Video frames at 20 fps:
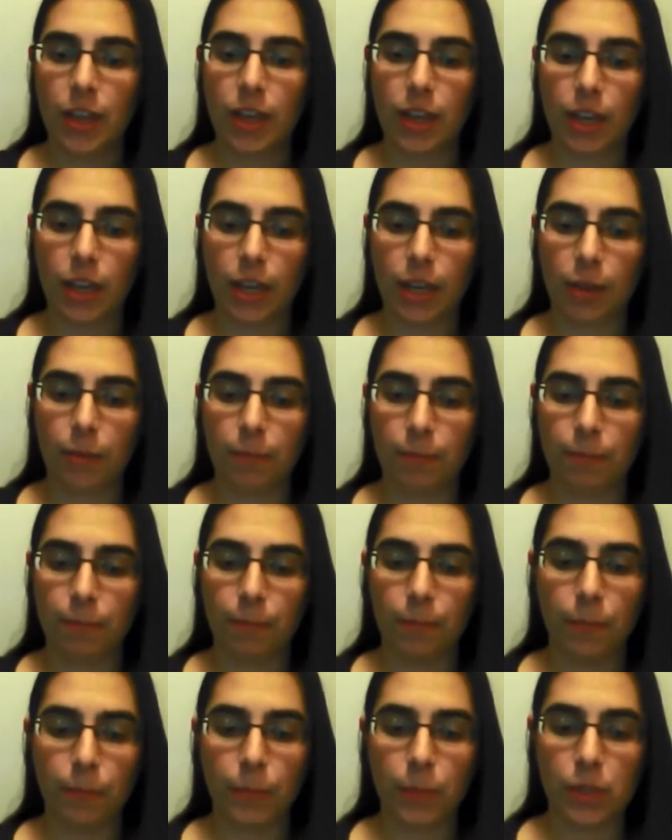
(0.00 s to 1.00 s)

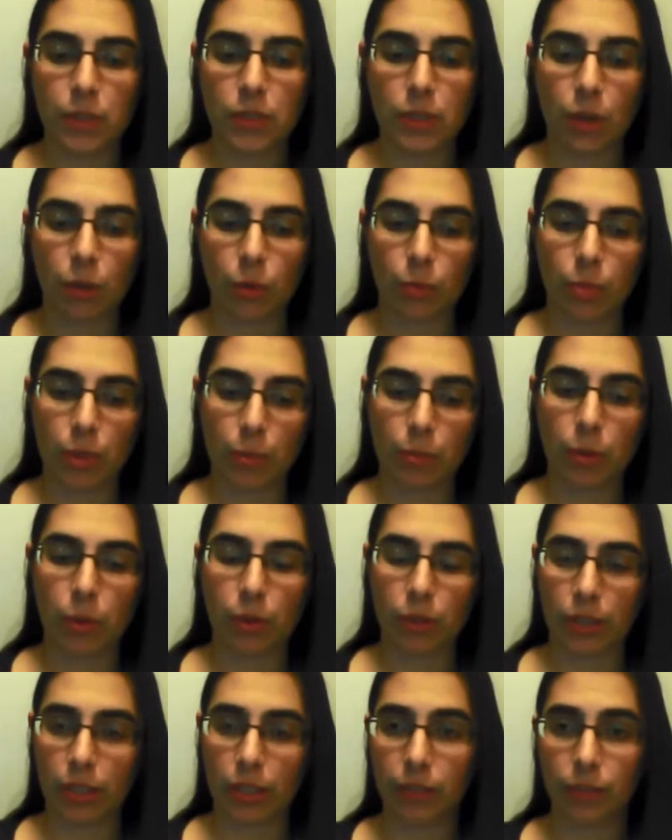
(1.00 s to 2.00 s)
So when people,
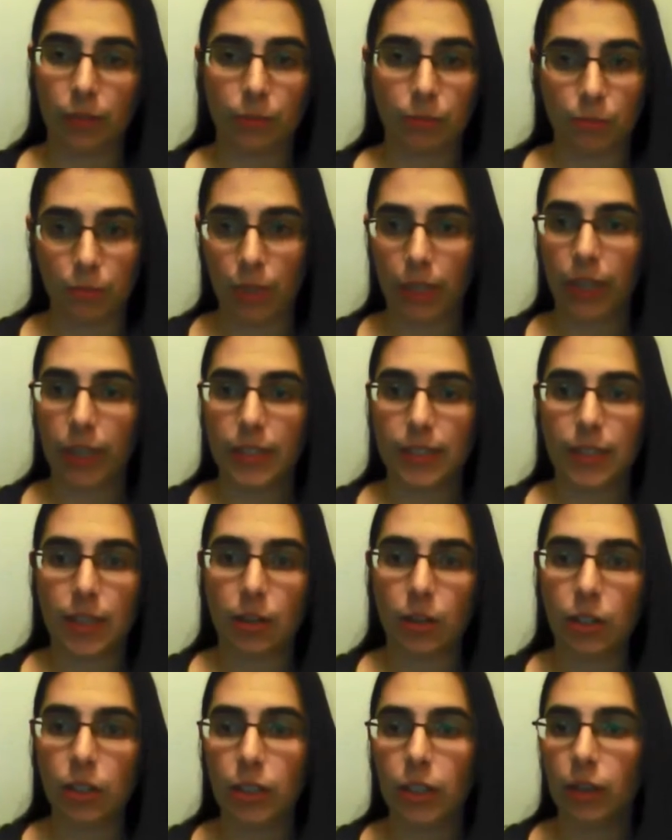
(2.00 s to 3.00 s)
like I said
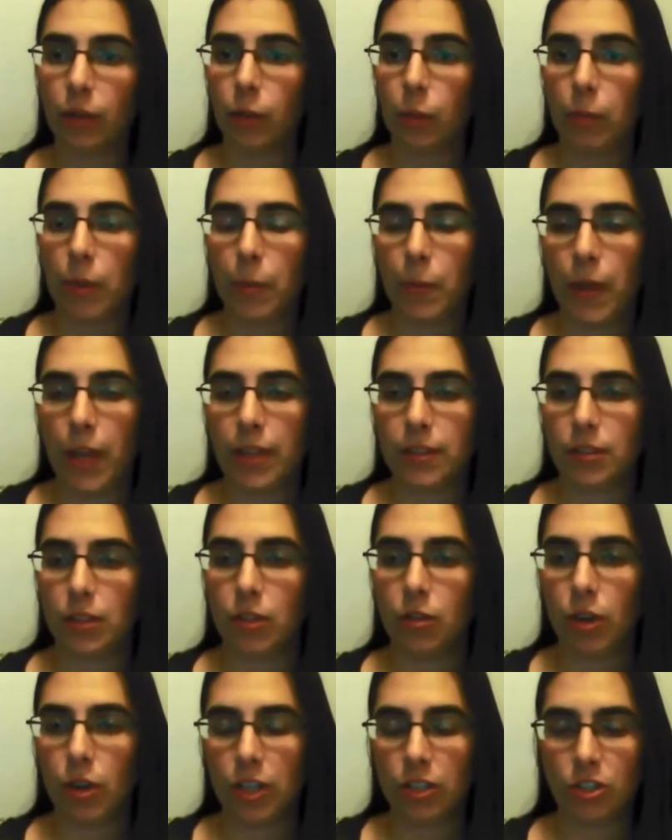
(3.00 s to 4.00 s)
earlier, when people ask a
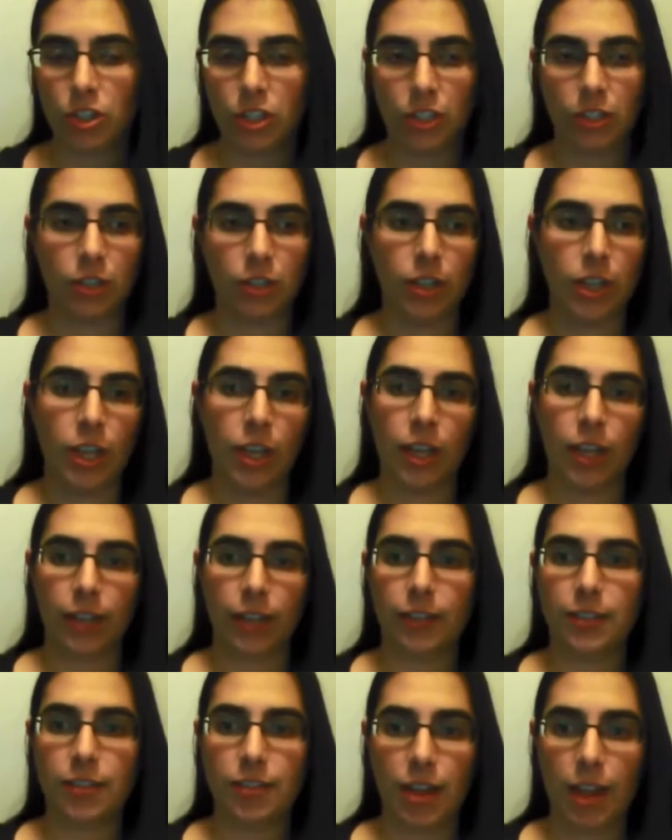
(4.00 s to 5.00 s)
question, I
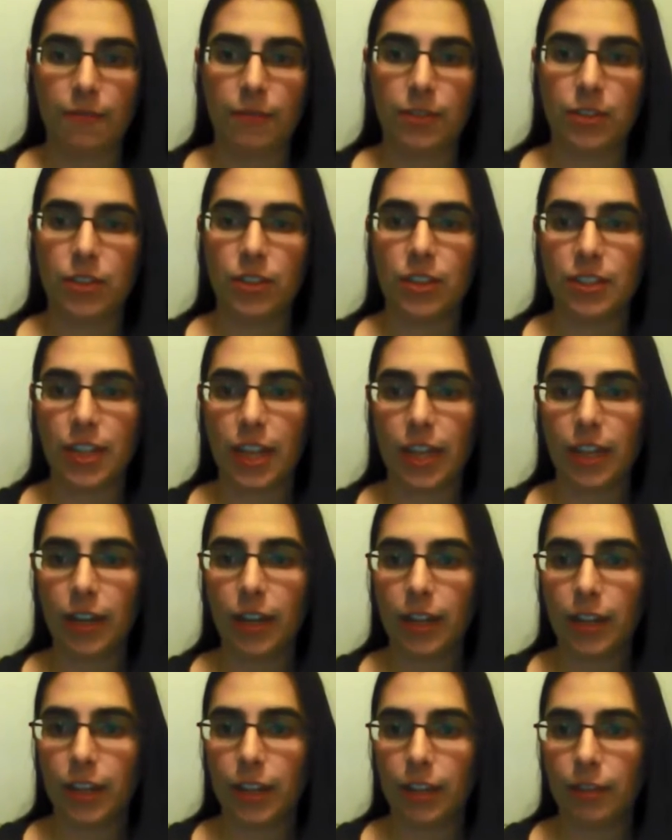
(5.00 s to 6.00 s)
get to dive into the
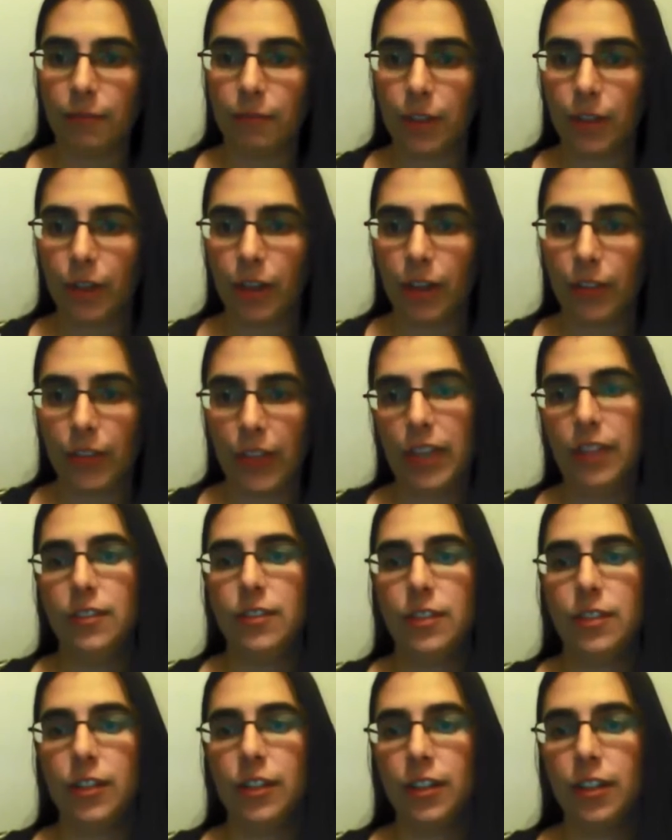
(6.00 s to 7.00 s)
data and figure out the
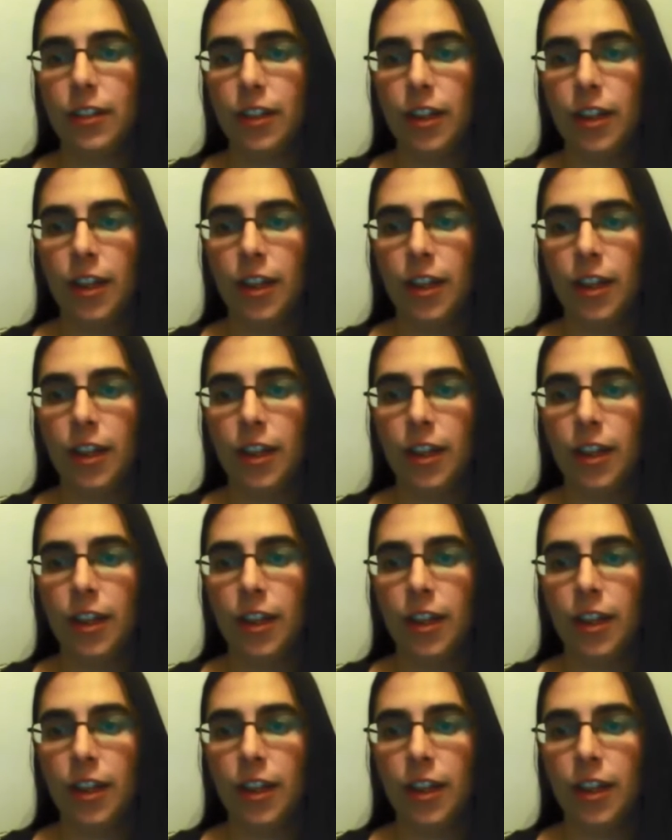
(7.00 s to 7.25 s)
answer.